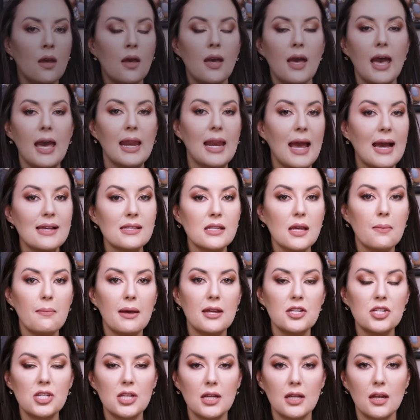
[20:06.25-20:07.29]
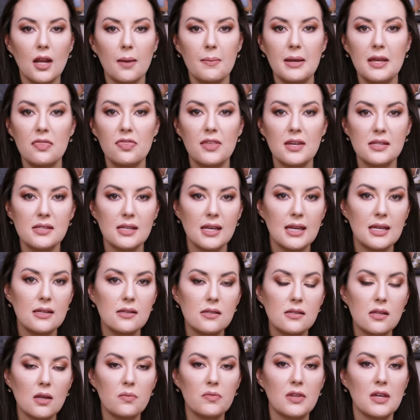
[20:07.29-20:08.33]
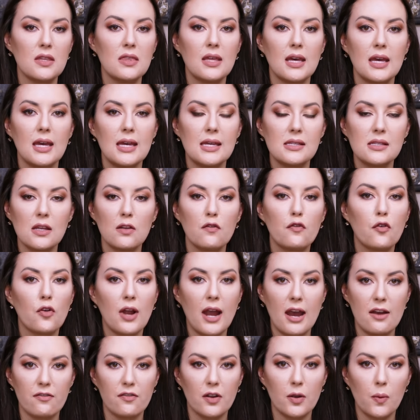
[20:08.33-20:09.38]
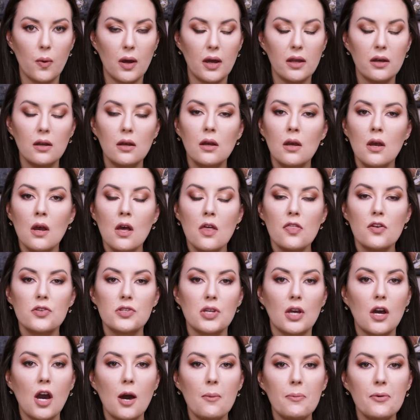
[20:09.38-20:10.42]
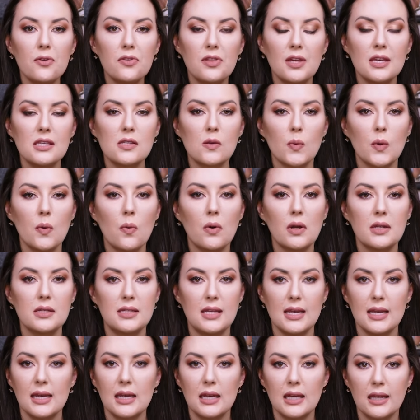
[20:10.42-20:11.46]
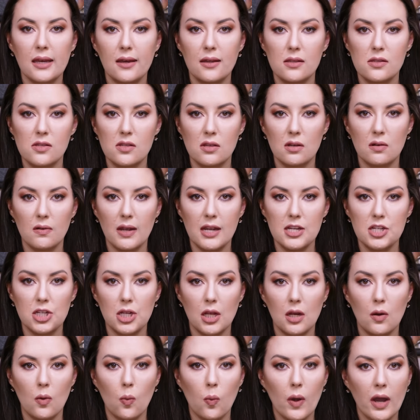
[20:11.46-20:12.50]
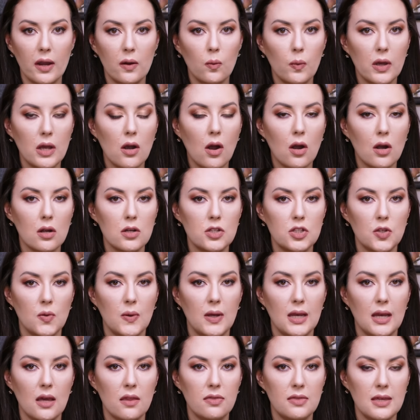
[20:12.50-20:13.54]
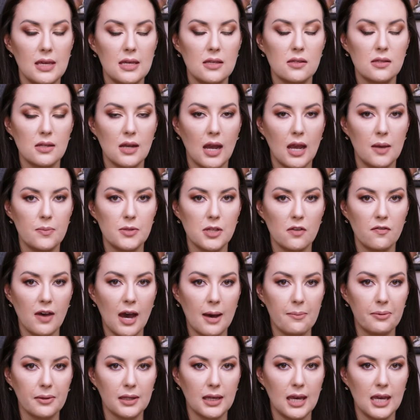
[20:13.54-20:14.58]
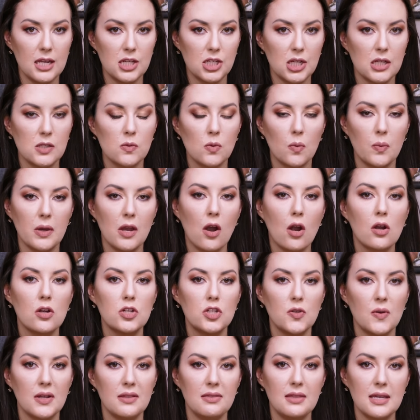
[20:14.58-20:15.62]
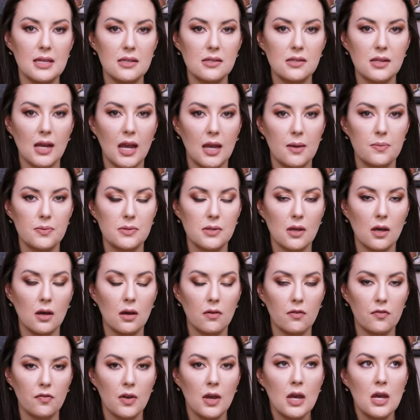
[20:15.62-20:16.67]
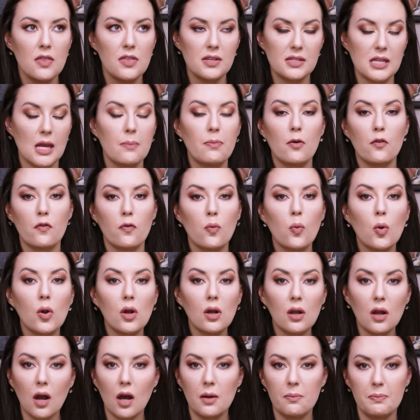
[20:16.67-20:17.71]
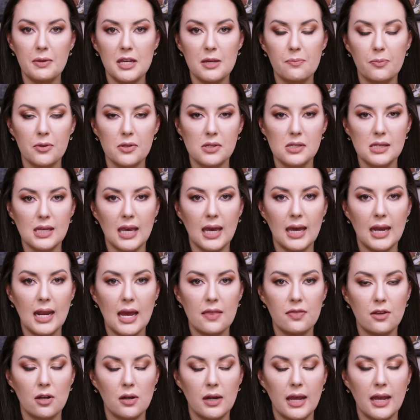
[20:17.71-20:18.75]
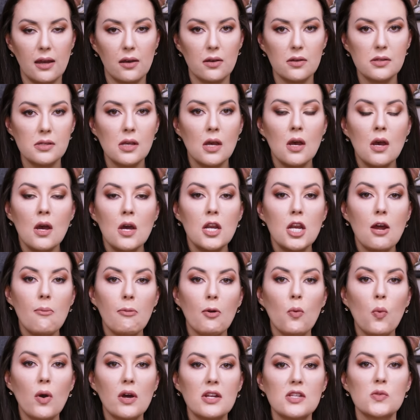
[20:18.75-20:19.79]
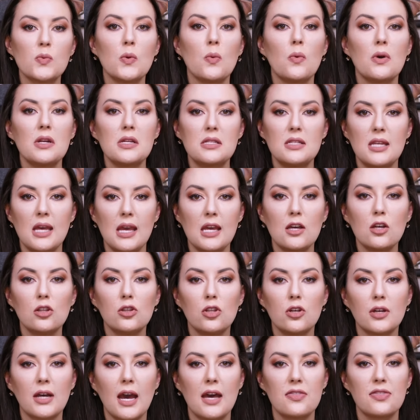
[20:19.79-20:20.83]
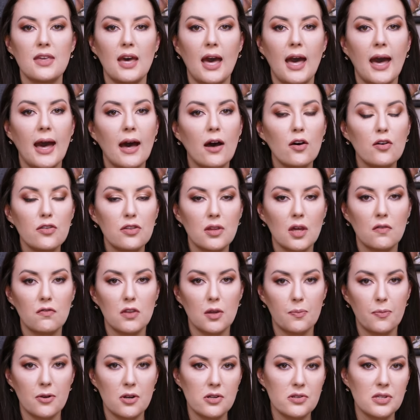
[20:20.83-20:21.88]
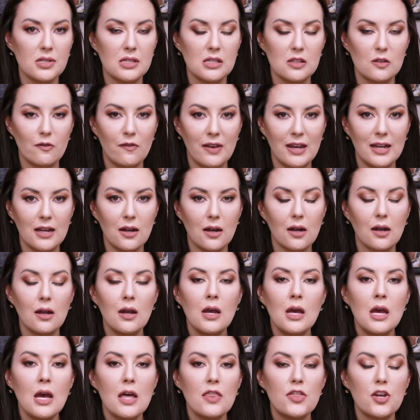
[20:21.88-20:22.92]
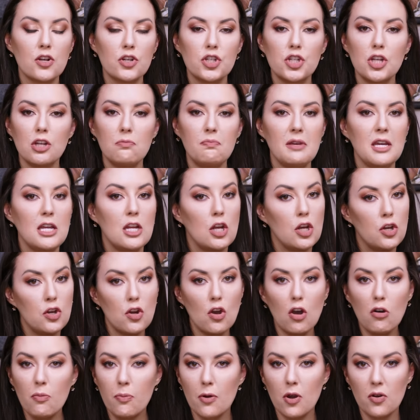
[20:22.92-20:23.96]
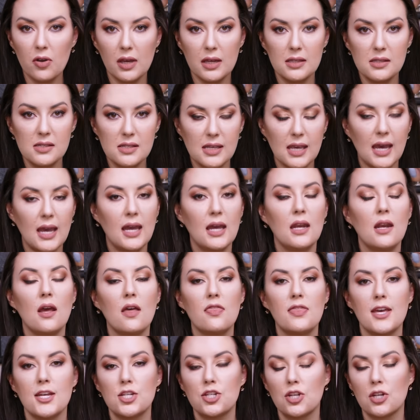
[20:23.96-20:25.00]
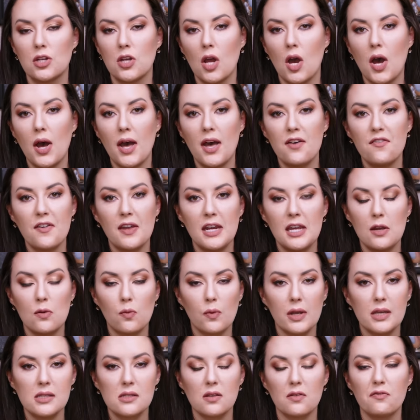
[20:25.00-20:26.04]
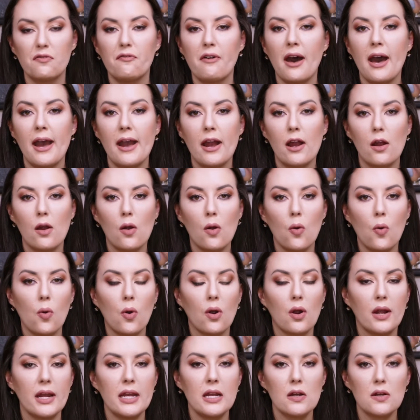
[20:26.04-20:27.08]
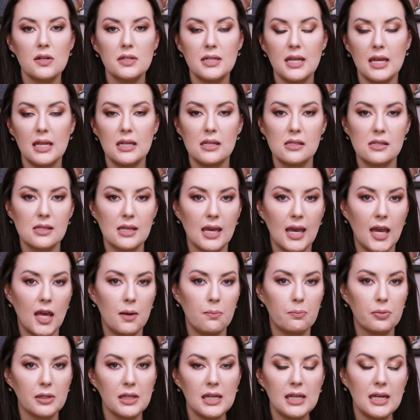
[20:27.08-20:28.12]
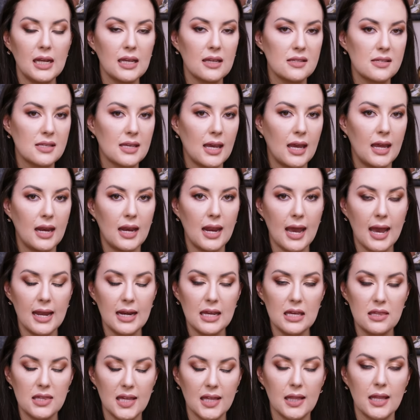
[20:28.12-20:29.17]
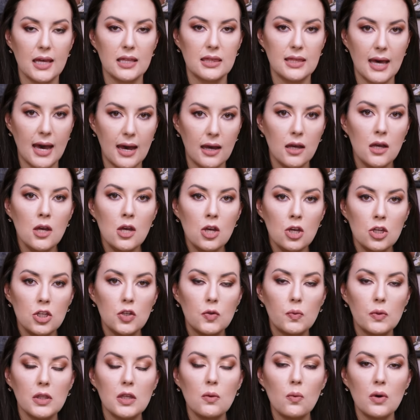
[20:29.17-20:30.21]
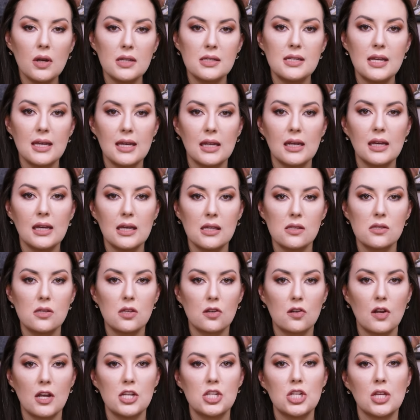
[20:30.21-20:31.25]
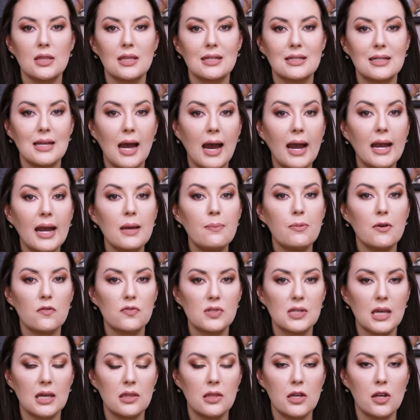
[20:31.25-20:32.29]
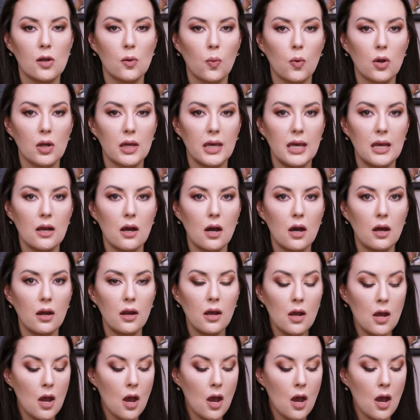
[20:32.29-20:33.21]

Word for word: And as I mentioned, I mean, this is something that isn't for everyone. There's a couple things that we want to take into consideration when we are doing these types of applications, when we are doing these types of this type of work on people's skin and their nails. Number one is we want to take a look at the health of the person's finger. There should be no broken skin. They should not have any rings of fire or irritated skin, bleeding skin, anything like that you really want to take into consideration the type of skin that you're working on.